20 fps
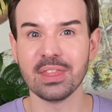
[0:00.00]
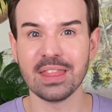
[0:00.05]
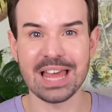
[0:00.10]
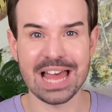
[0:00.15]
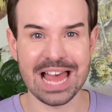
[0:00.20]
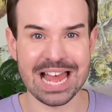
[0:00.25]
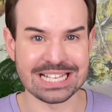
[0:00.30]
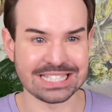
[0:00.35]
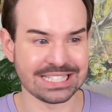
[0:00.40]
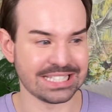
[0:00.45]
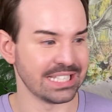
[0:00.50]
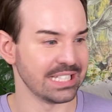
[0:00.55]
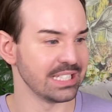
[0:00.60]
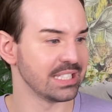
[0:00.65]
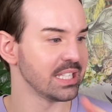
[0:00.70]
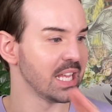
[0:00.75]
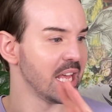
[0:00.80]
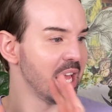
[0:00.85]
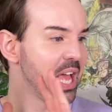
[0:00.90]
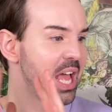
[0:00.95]
acids.
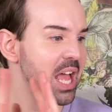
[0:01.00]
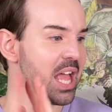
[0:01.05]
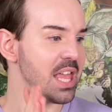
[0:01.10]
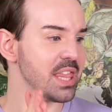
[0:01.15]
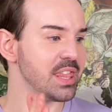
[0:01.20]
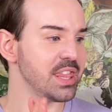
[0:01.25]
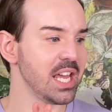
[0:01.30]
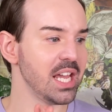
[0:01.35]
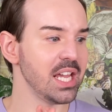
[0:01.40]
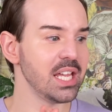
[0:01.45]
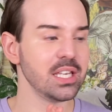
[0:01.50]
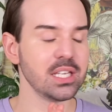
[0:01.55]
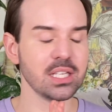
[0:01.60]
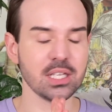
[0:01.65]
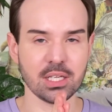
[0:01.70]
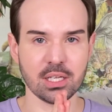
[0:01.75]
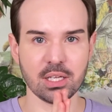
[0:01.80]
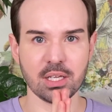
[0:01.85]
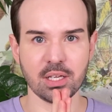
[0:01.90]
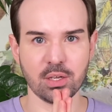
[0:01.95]
Then
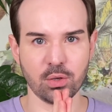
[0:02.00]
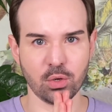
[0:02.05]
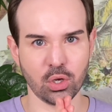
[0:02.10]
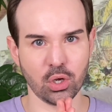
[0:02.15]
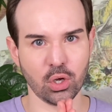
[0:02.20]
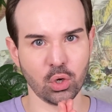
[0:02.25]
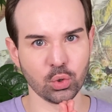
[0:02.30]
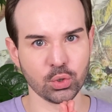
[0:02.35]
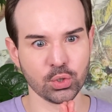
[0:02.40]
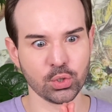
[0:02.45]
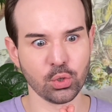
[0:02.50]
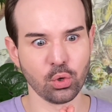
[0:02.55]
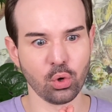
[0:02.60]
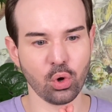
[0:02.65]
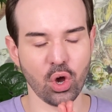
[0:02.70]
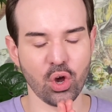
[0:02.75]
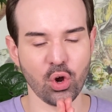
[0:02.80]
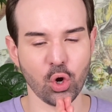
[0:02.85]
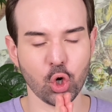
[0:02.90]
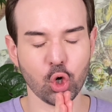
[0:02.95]
also
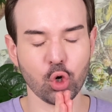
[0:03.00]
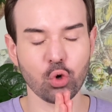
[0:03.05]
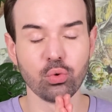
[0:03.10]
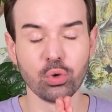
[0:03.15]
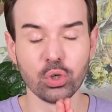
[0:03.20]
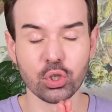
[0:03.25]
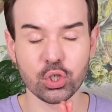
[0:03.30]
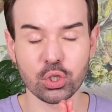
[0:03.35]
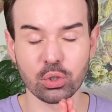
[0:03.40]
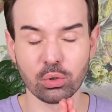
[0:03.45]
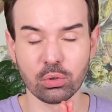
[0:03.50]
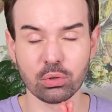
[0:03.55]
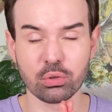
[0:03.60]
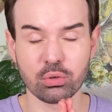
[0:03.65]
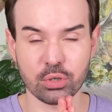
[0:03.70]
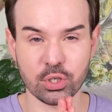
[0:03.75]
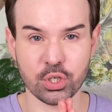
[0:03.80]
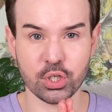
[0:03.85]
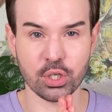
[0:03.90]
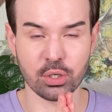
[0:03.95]
a crucial
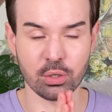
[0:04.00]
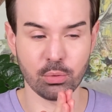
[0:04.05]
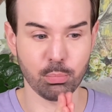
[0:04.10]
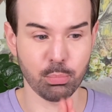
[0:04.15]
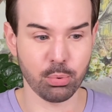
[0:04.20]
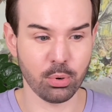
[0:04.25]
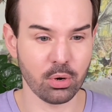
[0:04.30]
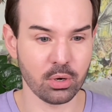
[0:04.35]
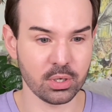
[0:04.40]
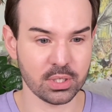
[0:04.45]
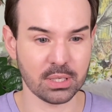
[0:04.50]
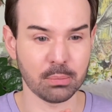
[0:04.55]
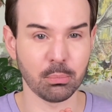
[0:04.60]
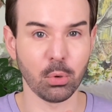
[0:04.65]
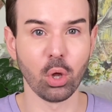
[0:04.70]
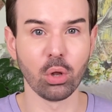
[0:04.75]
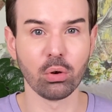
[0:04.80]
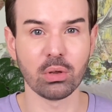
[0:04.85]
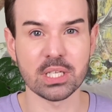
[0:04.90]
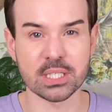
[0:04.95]
point, I'm
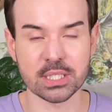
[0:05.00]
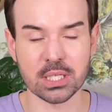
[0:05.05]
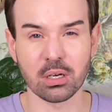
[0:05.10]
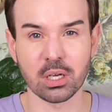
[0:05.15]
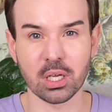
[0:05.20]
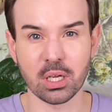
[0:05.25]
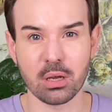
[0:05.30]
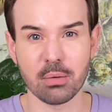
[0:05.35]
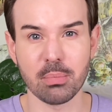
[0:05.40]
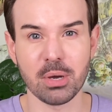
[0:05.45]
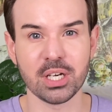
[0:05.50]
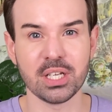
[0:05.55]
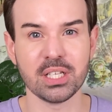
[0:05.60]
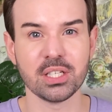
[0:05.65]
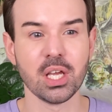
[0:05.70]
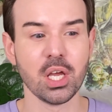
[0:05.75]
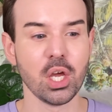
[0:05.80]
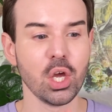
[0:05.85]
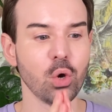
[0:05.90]
always talking about it,